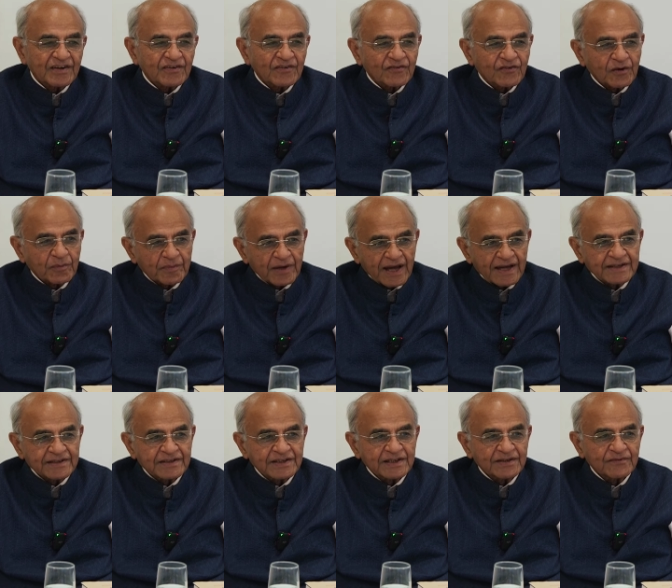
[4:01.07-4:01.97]
From
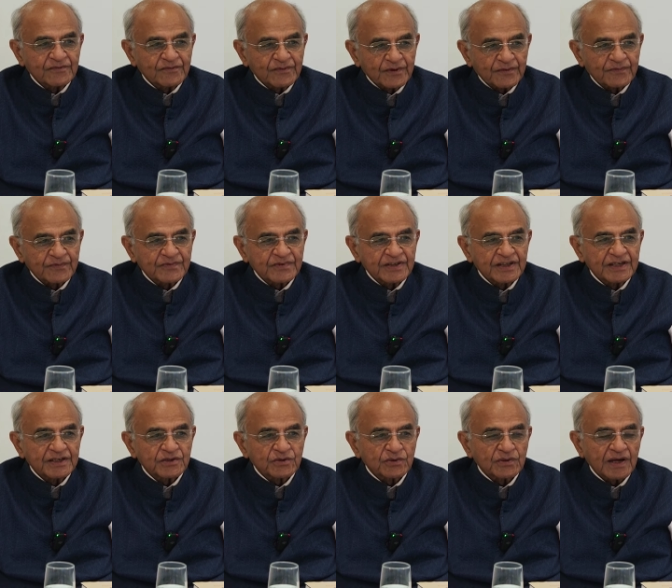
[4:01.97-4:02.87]

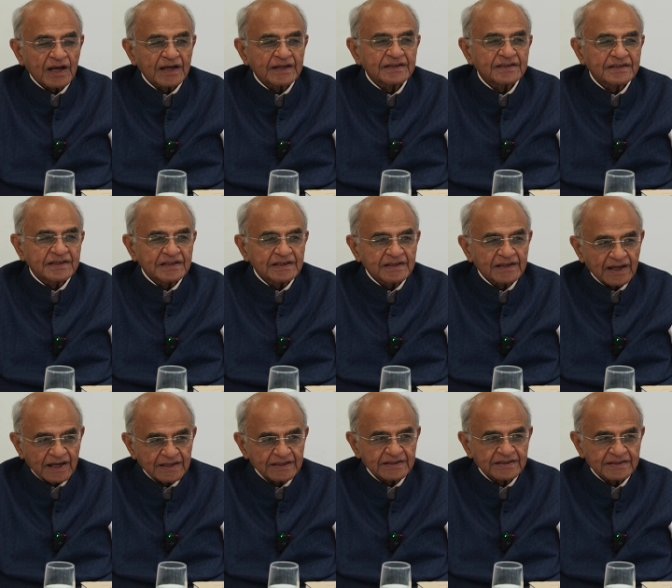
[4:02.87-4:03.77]
1950 to
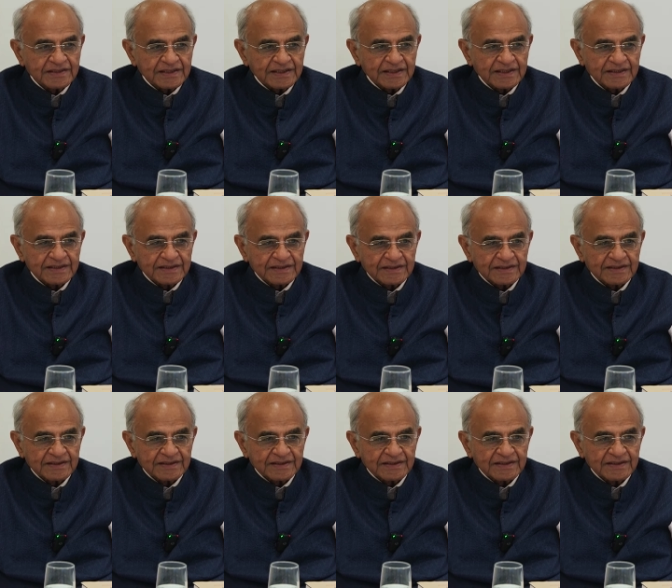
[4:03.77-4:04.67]
1990,
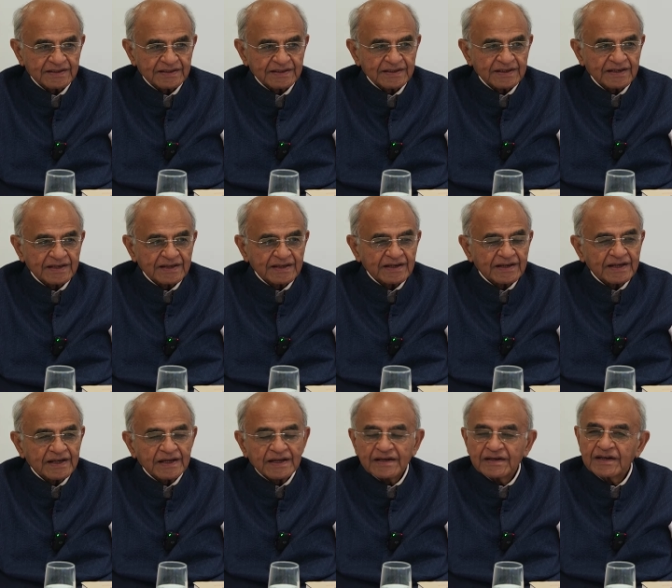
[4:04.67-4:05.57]

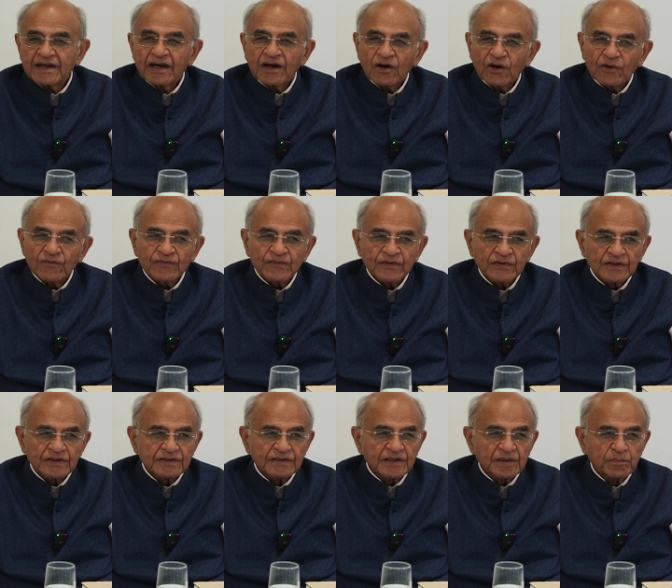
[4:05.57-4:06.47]
India
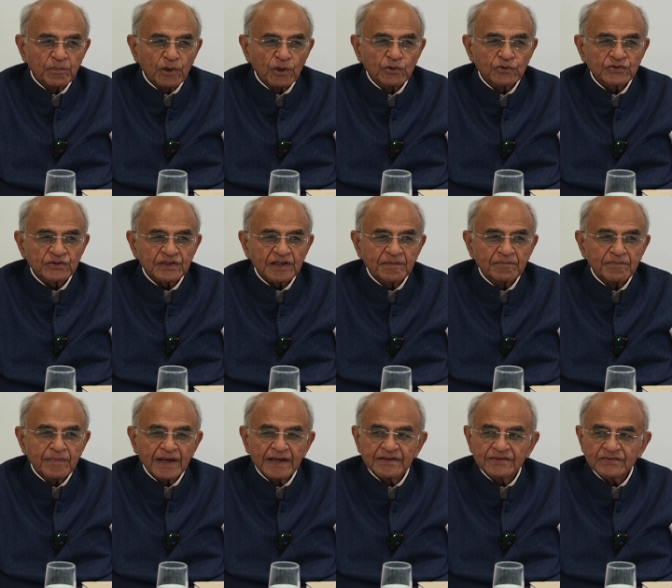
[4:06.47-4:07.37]
offered the most
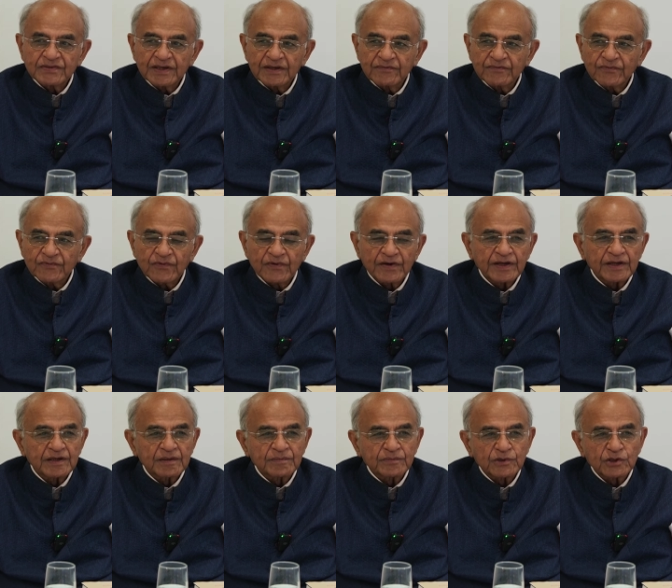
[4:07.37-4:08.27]
amazing
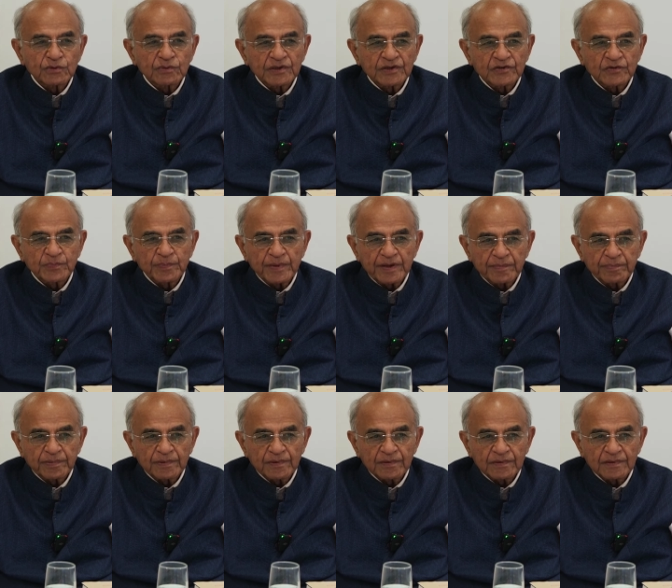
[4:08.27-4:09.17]
freedom to its
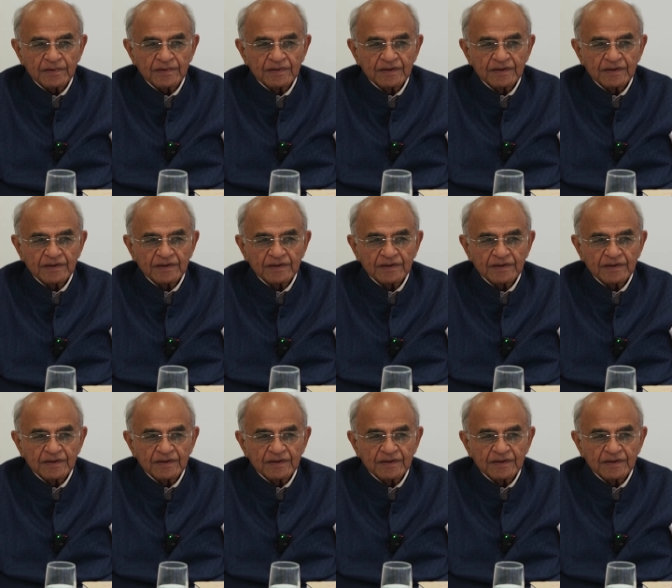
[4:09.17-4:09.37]
people